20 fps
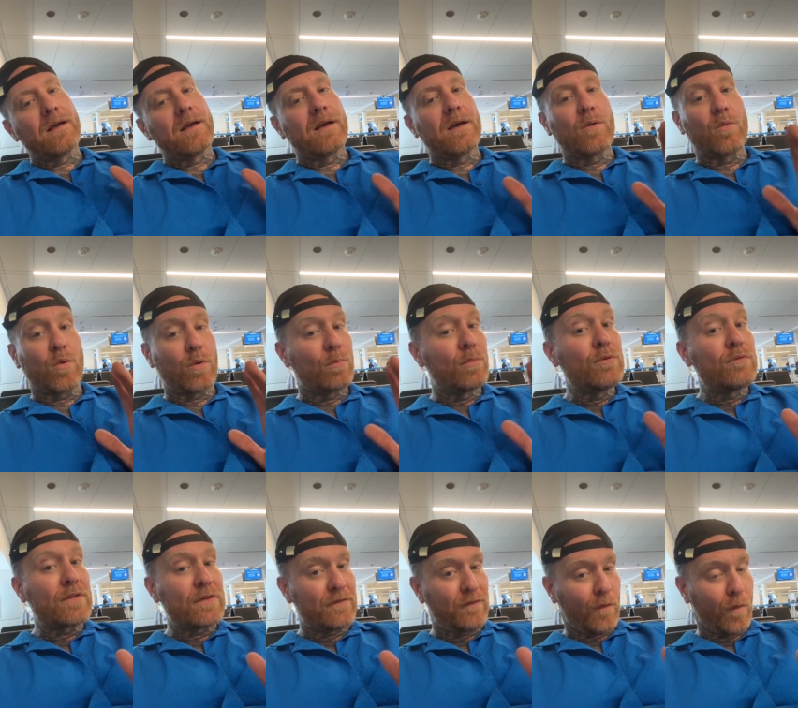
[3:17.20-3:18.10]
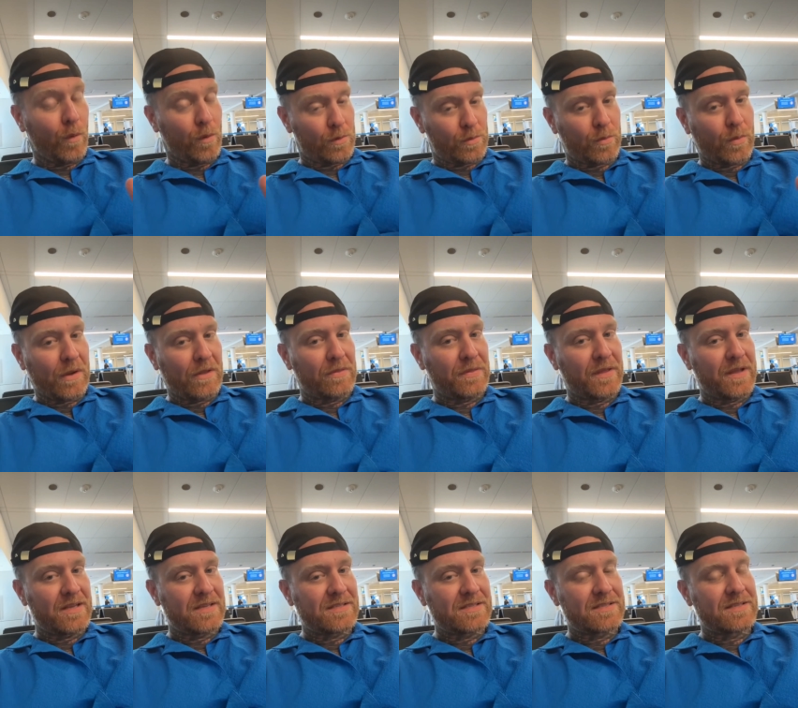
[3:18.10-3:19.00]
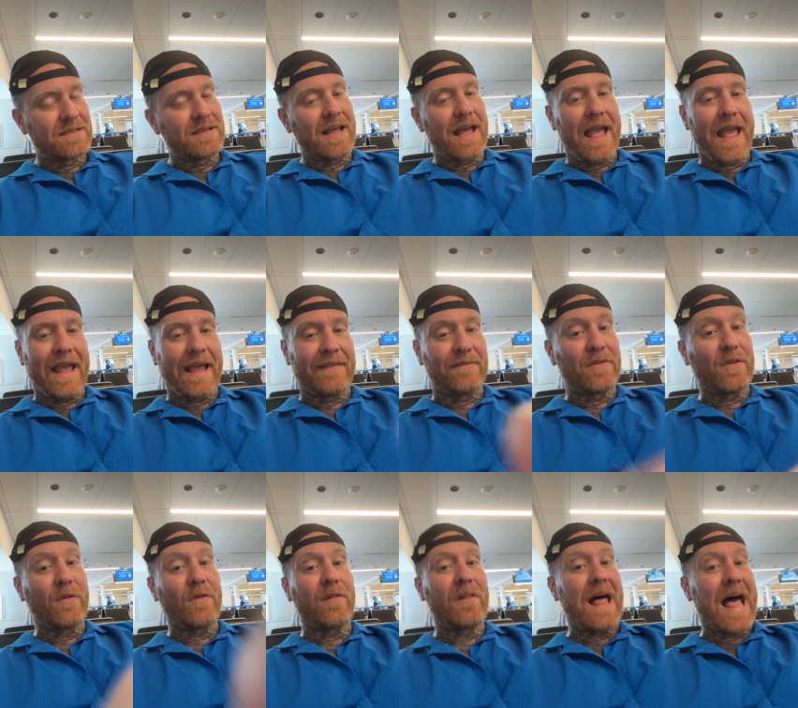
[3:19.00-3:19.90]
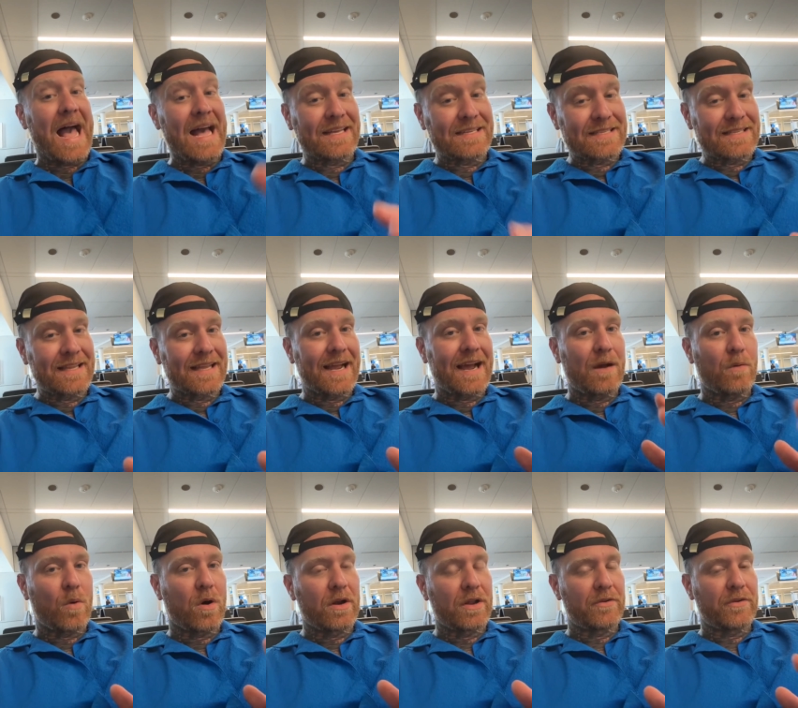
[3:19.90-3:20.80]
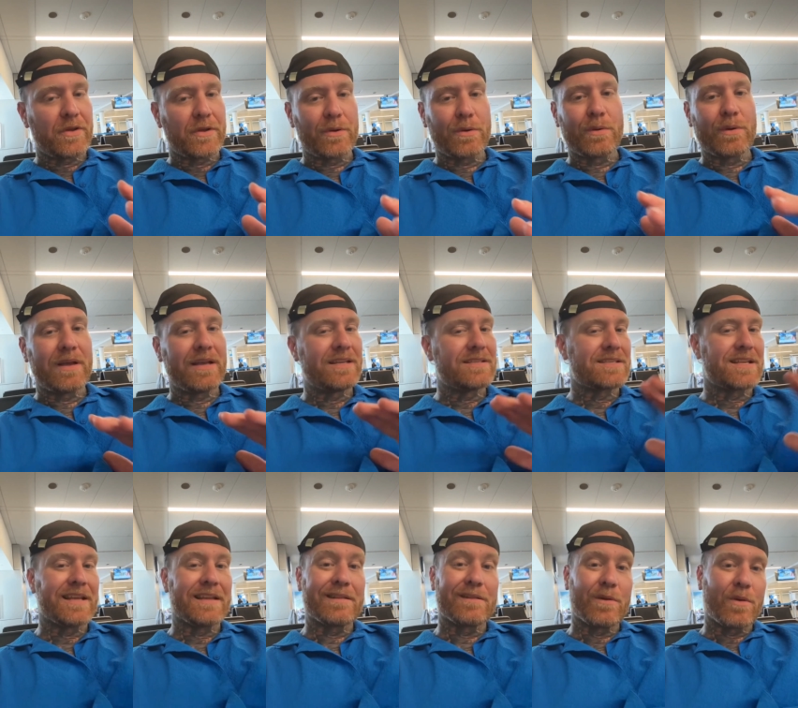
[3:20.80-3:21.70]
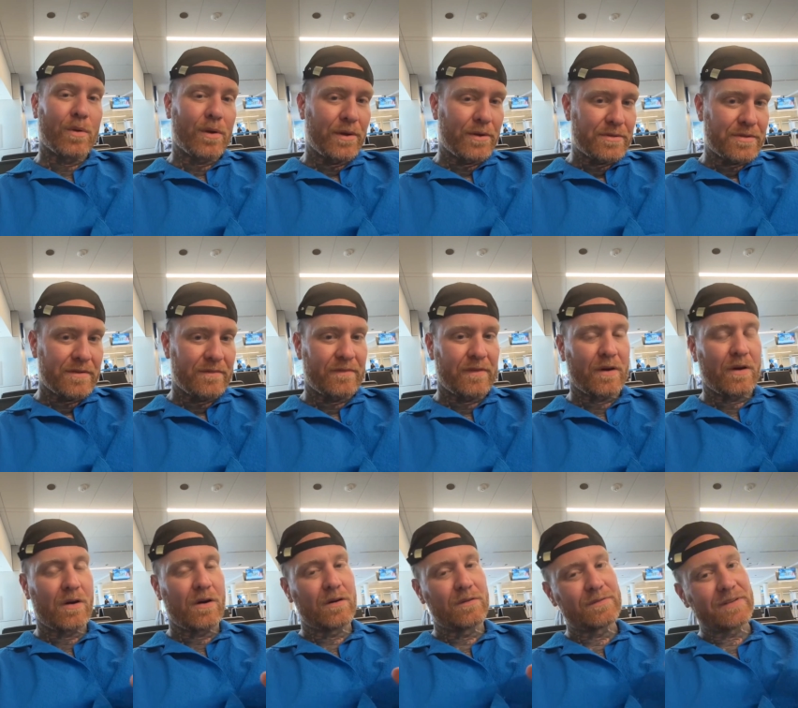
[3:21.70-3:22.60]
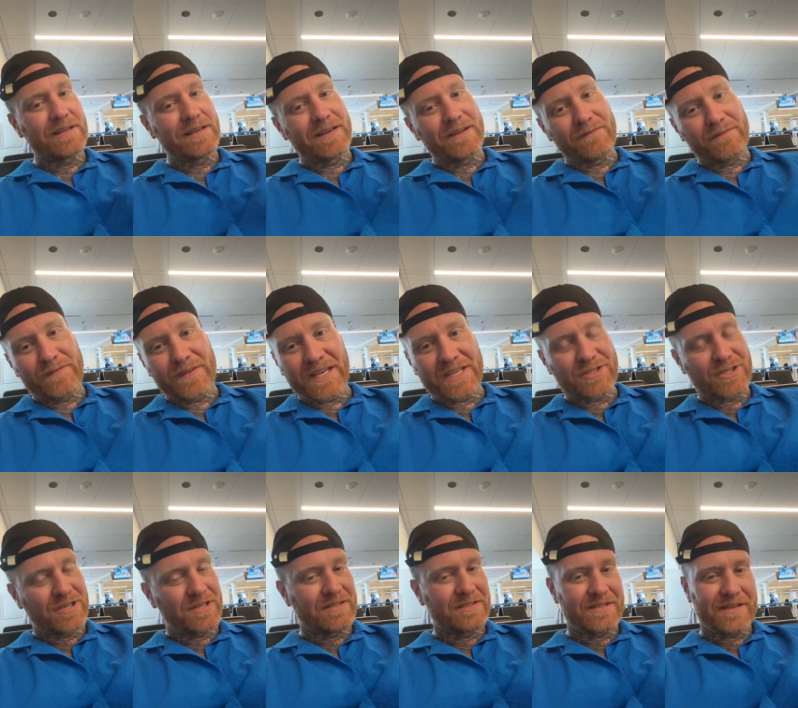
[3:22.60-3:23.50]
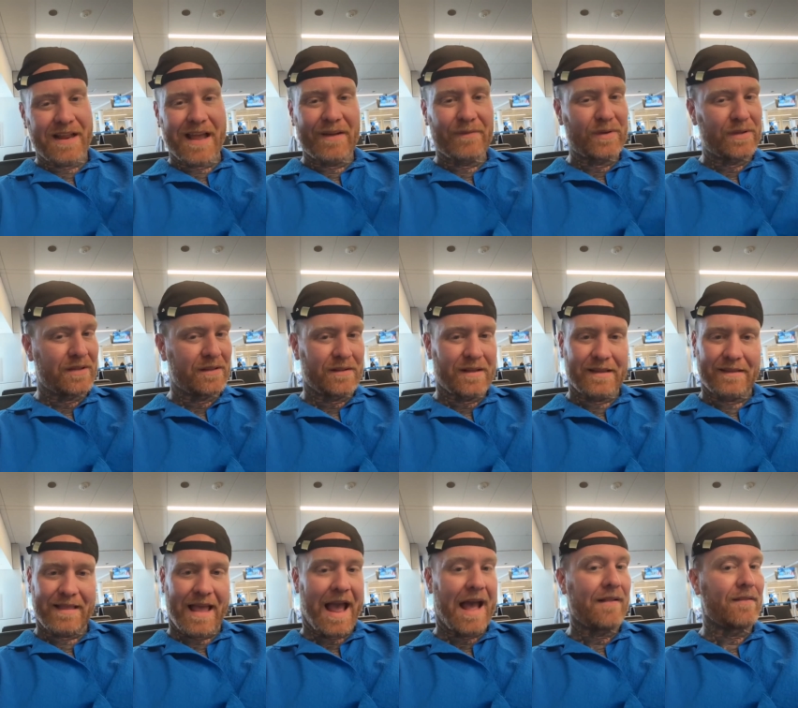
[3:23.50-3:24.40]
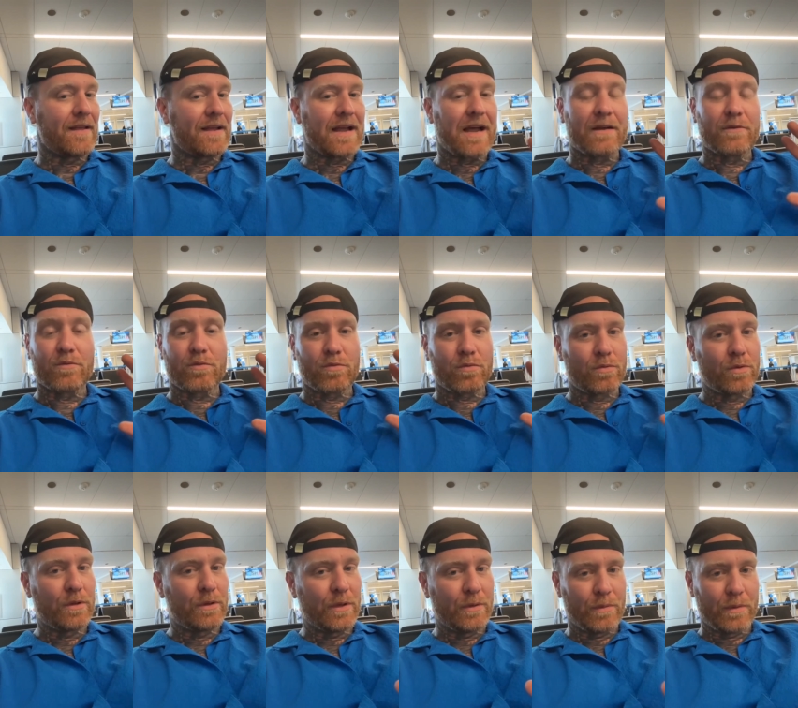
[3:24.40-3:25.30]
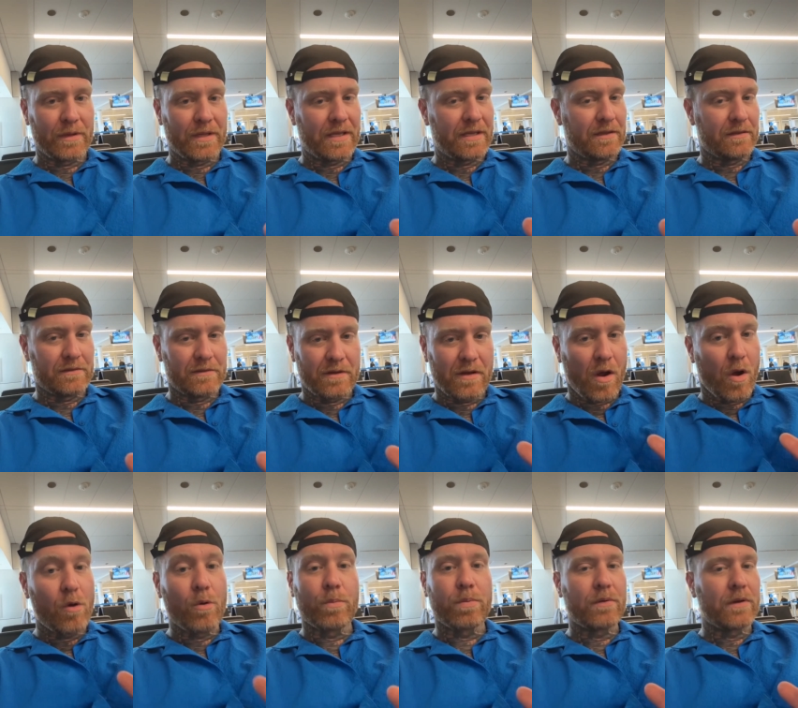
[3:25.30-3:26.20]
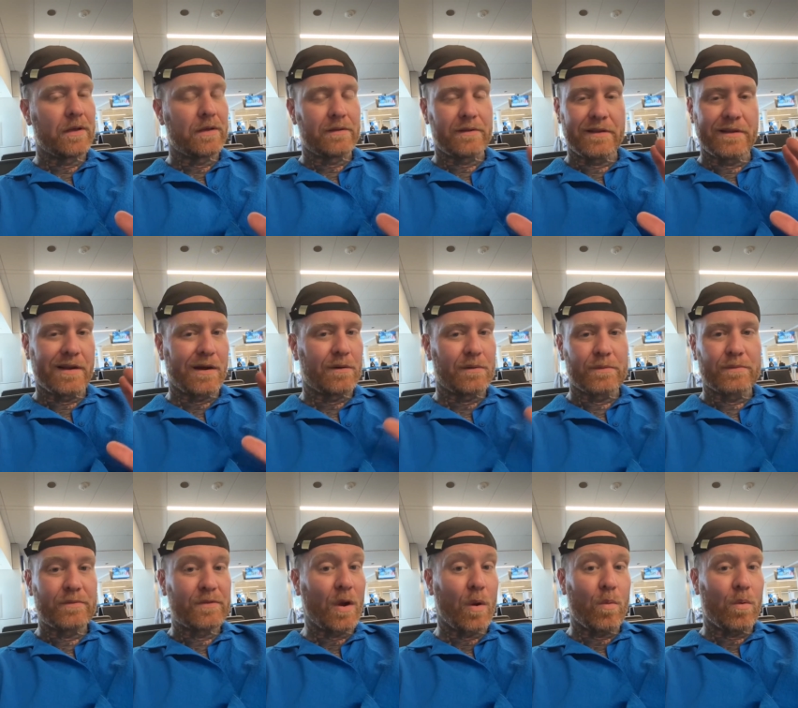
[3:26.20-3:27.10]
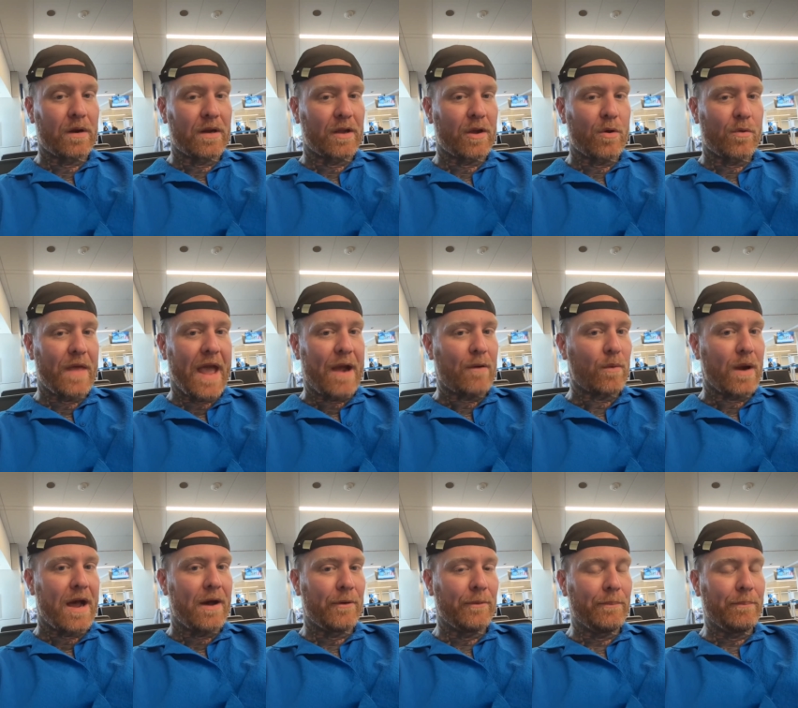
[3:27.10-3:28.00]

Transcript: we're moving forward with this, and the last thing I want to do is get lawyers involved and evictions and everything like that. Like, I really, really hope we, don't want to go that route.